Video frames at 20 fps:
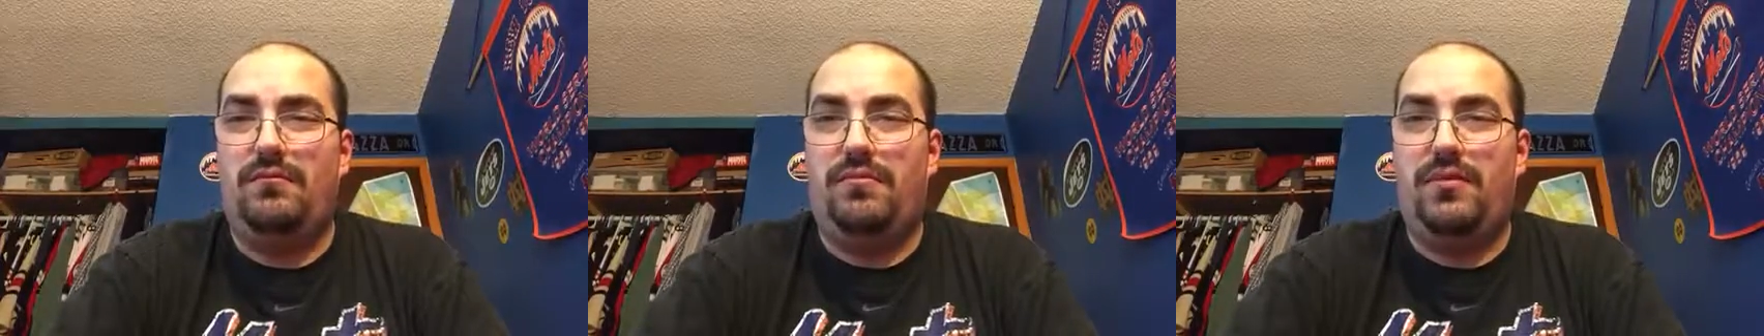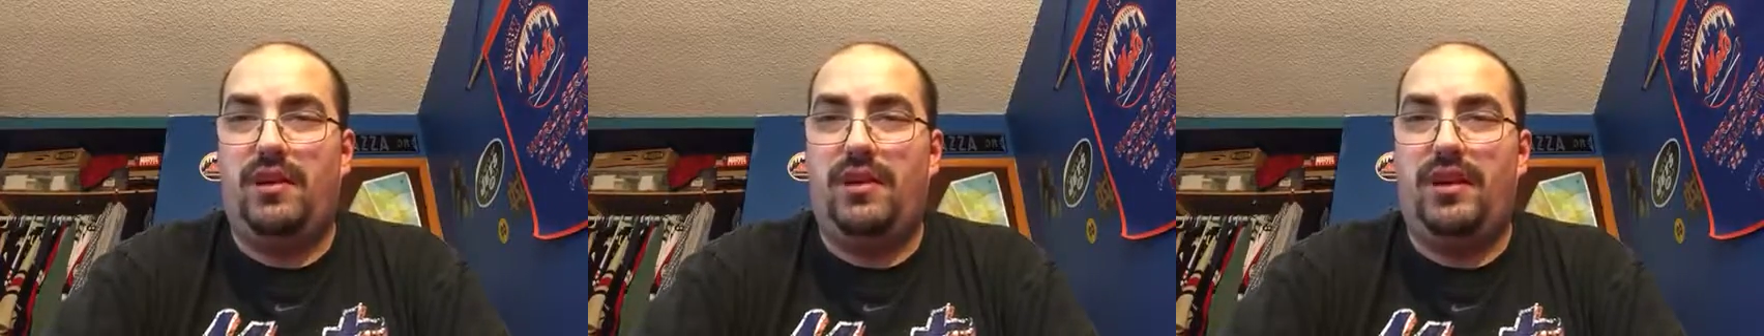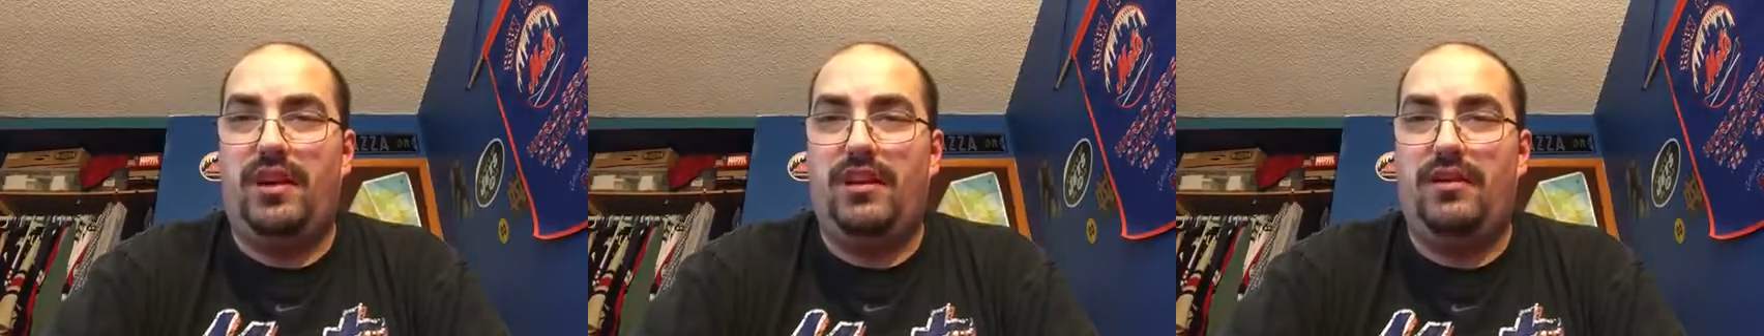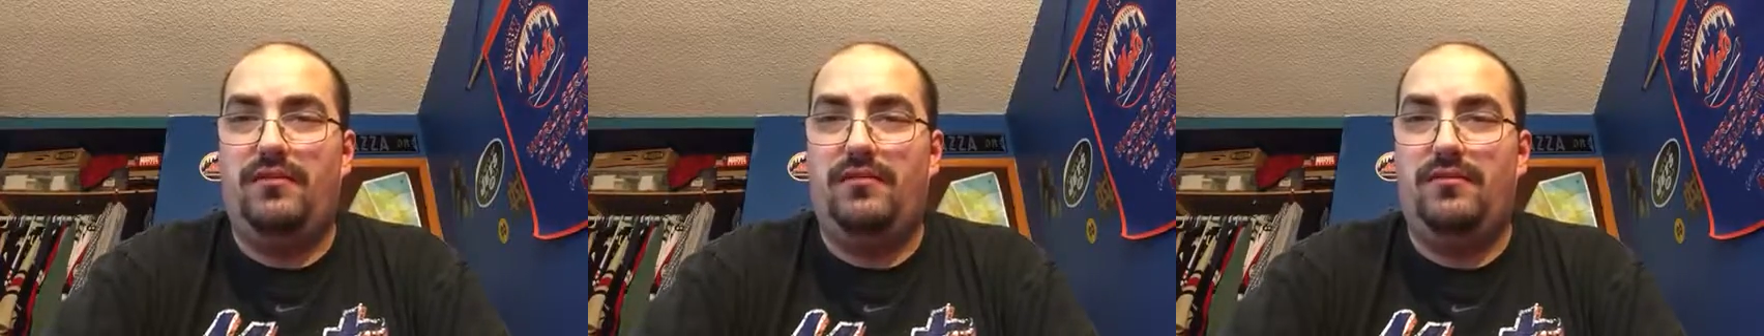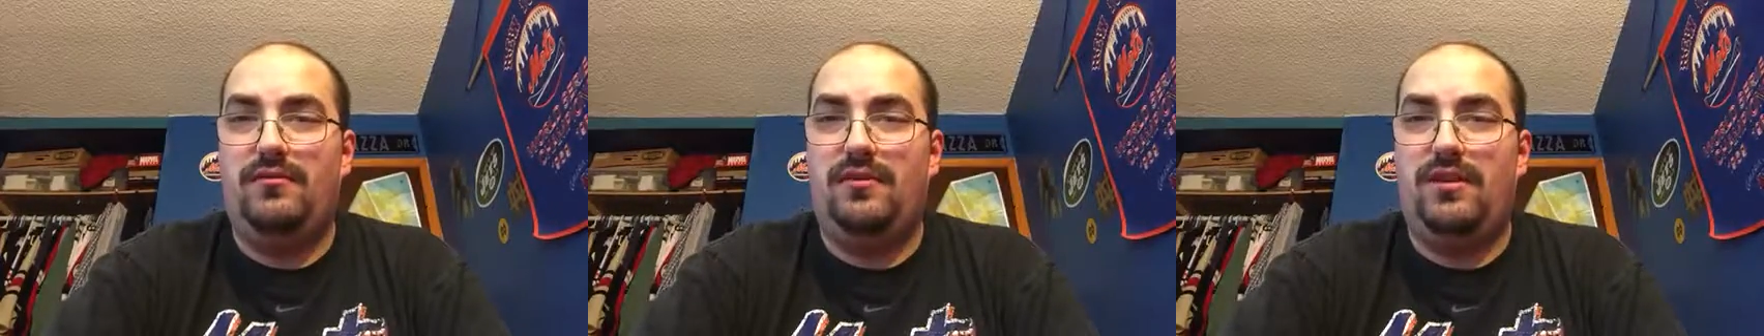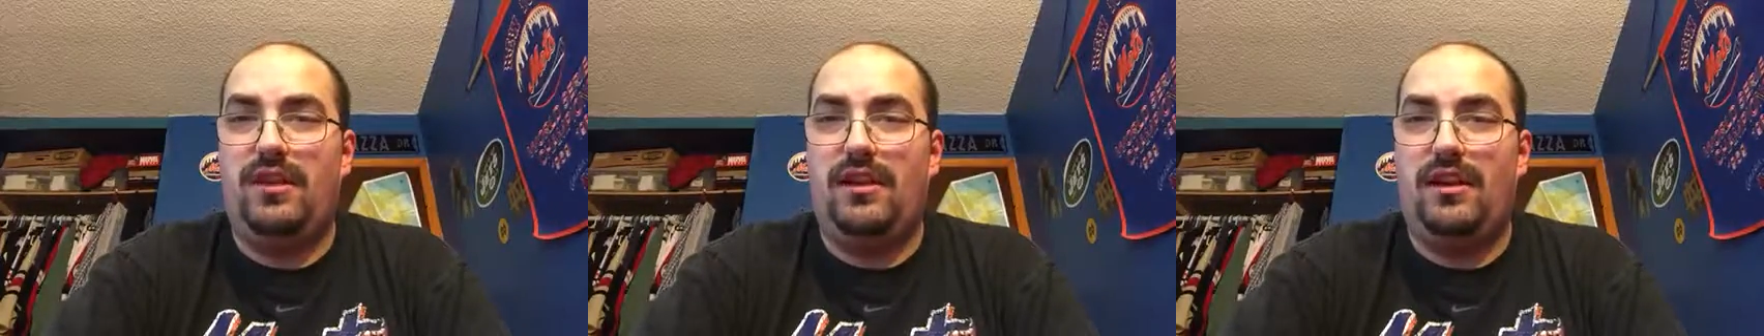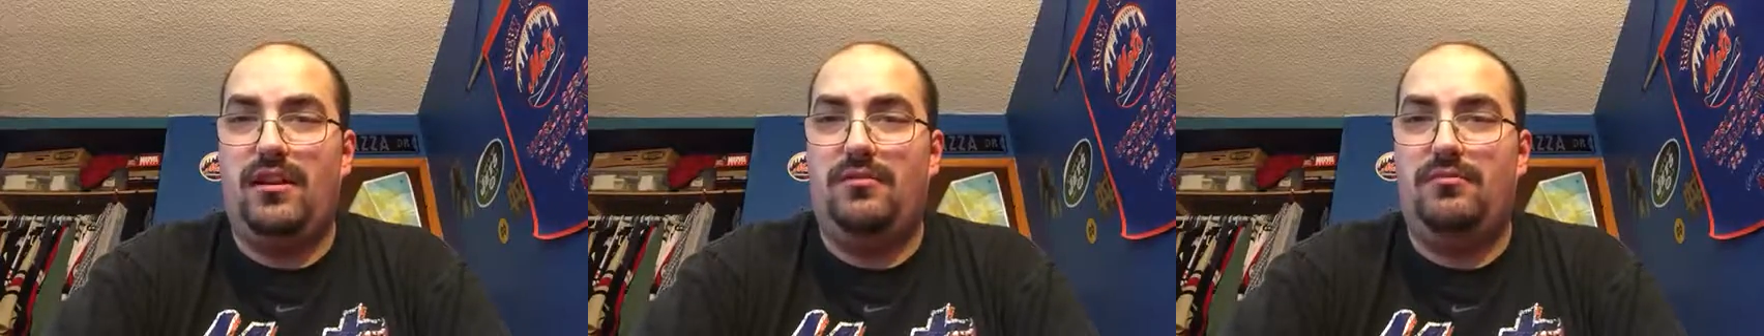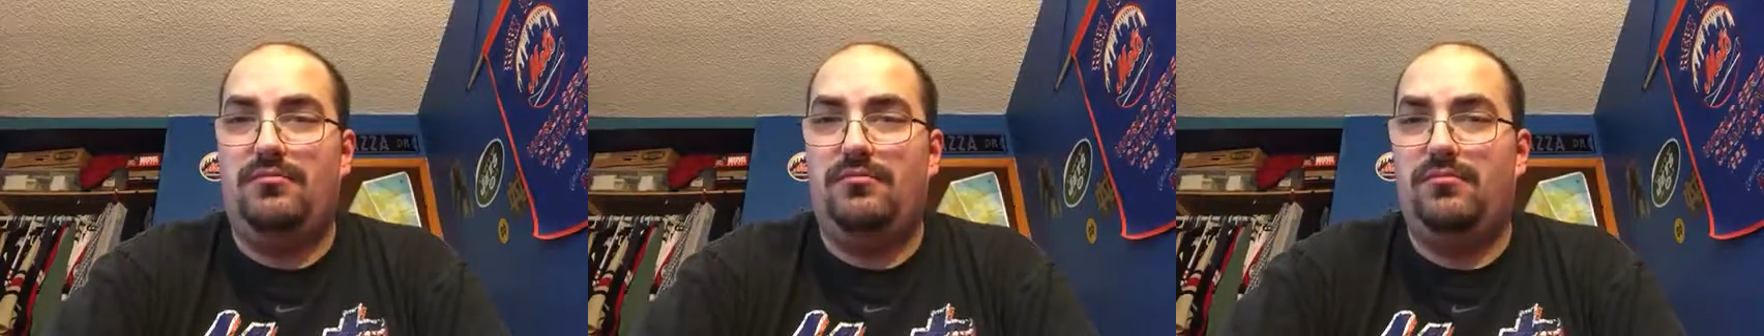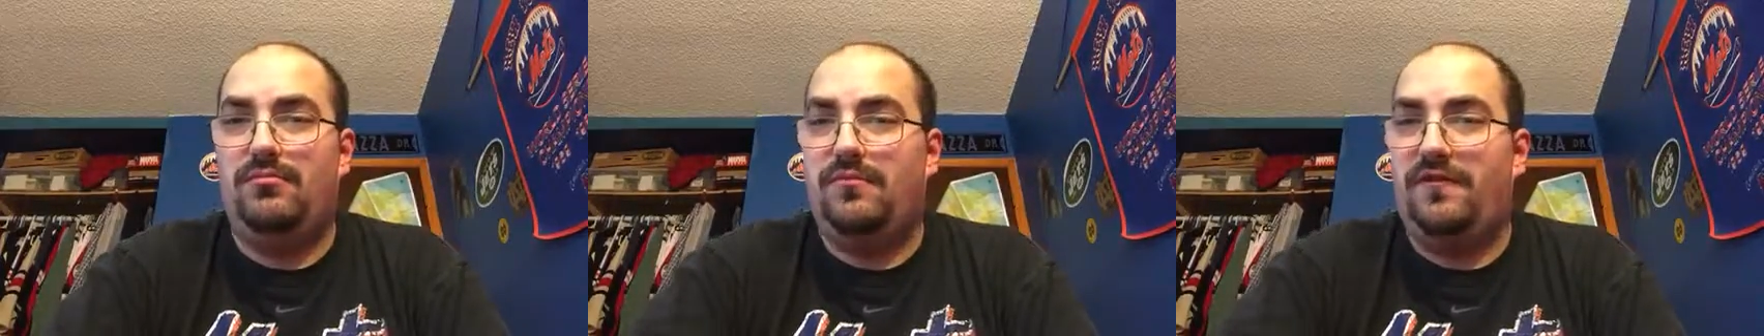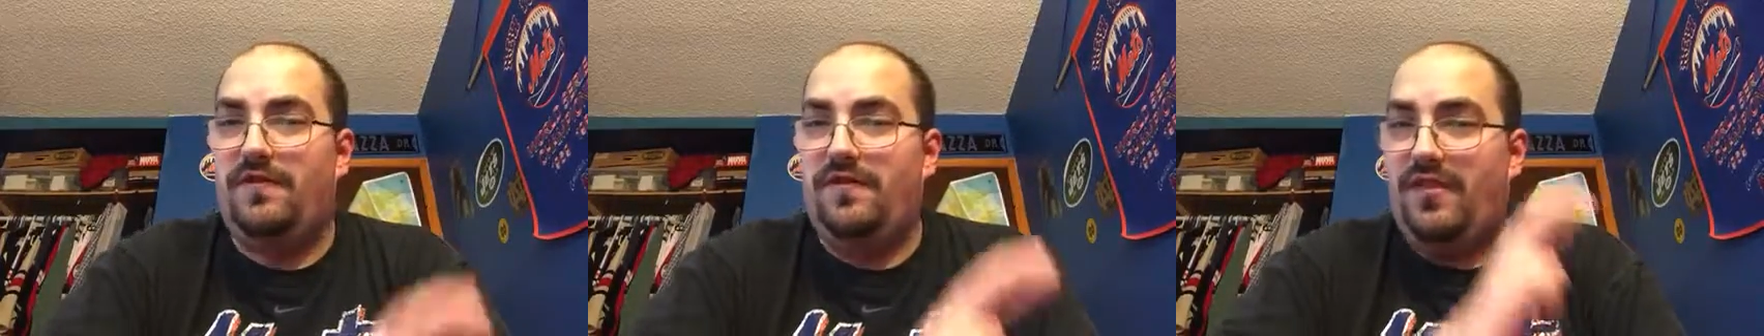But, you know,
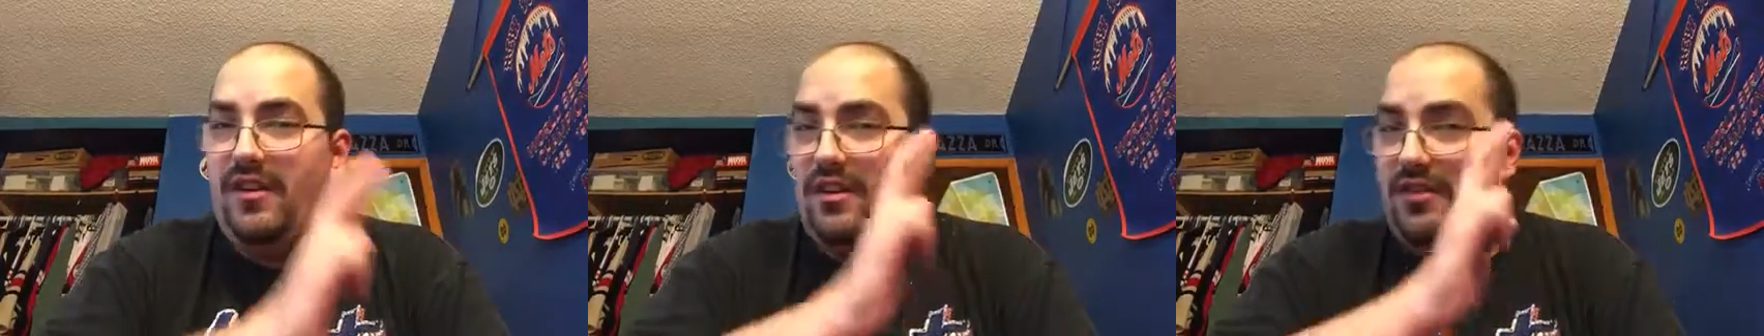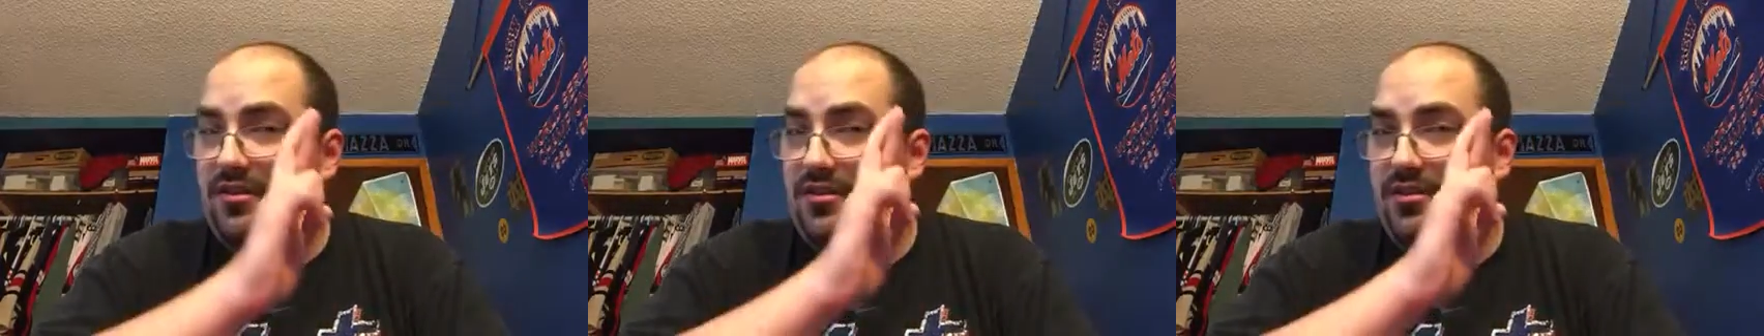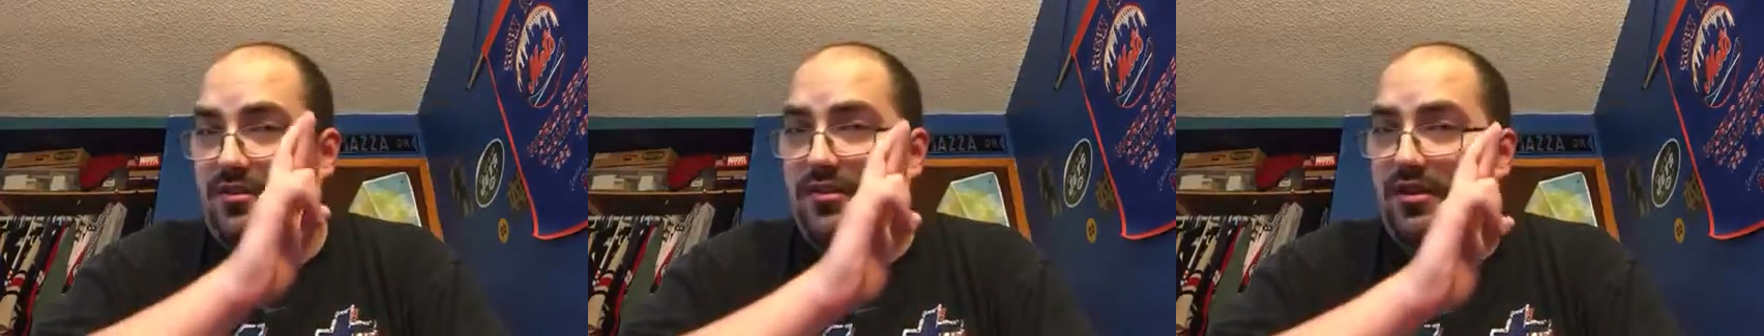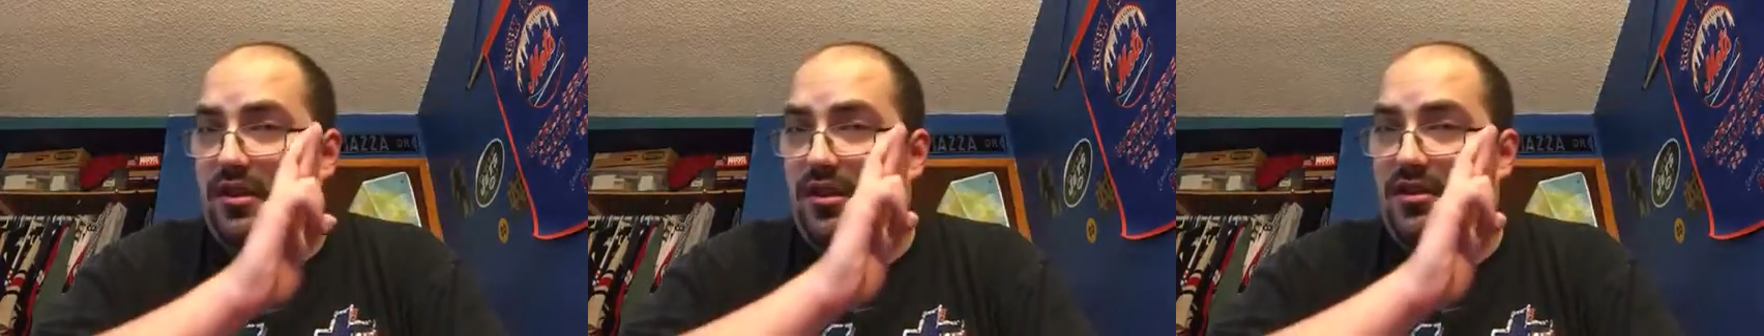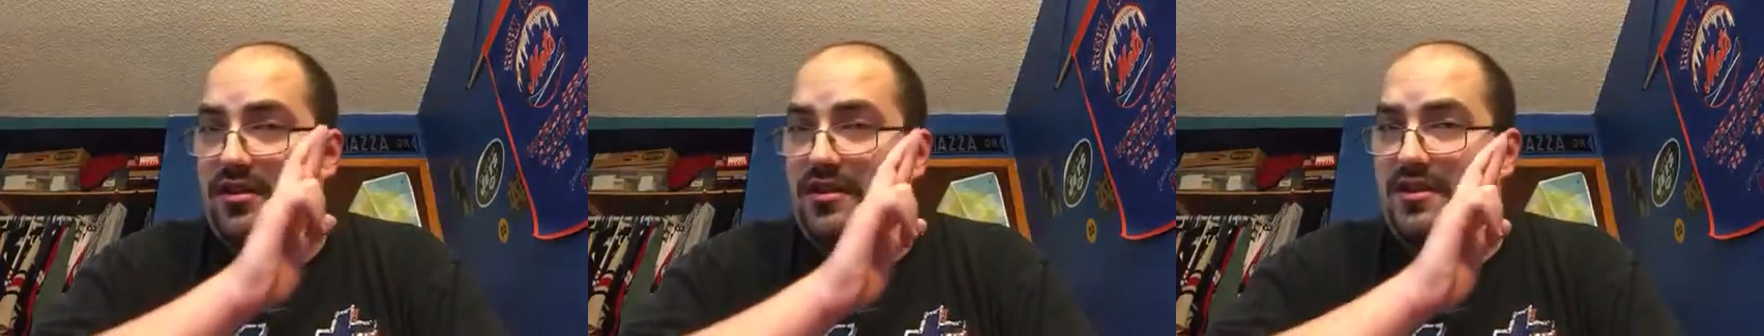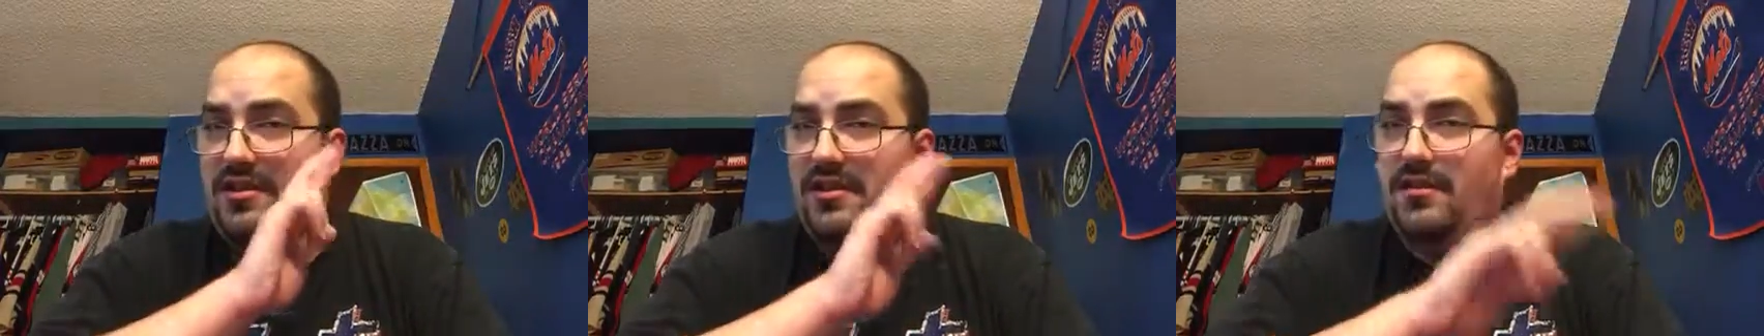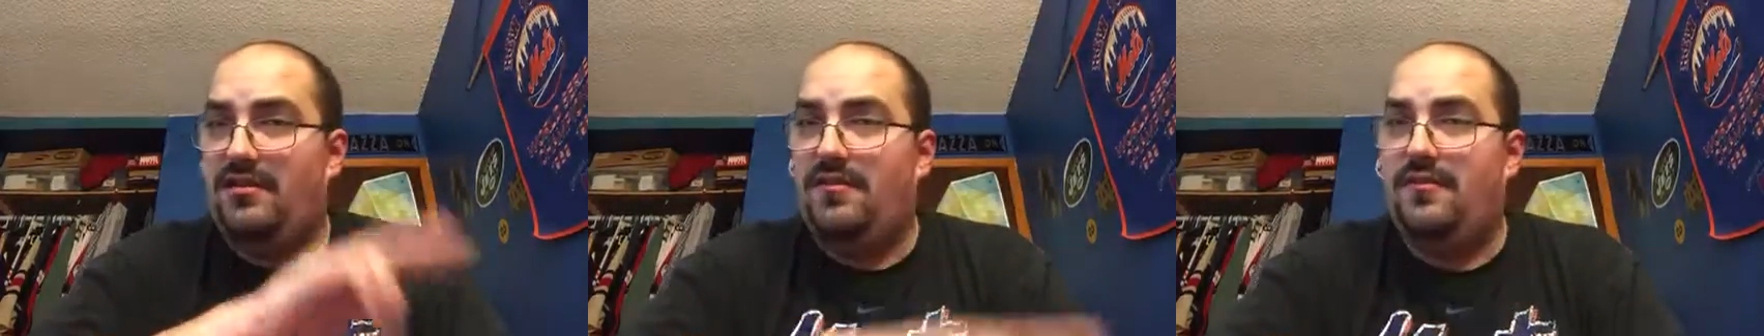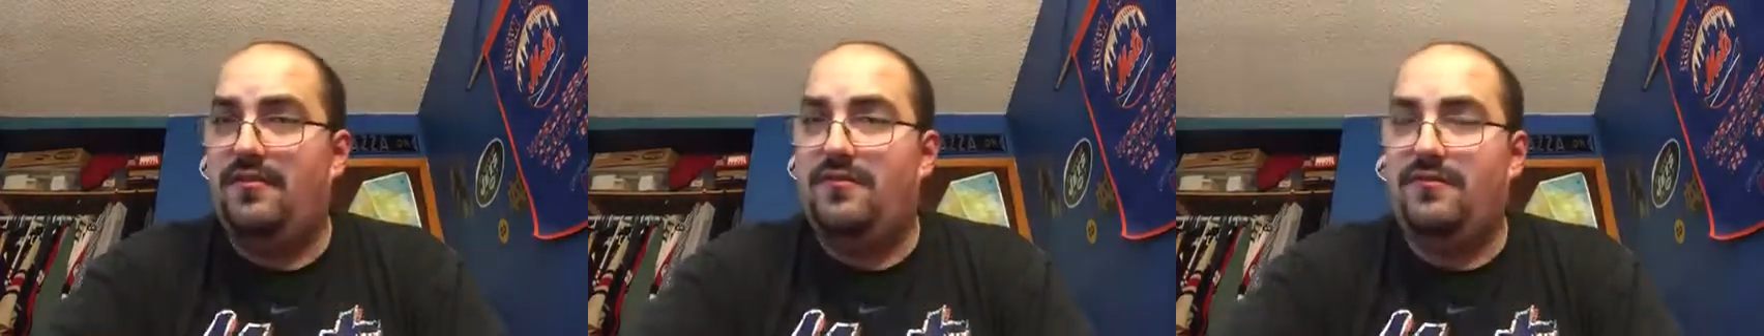fingers crossed.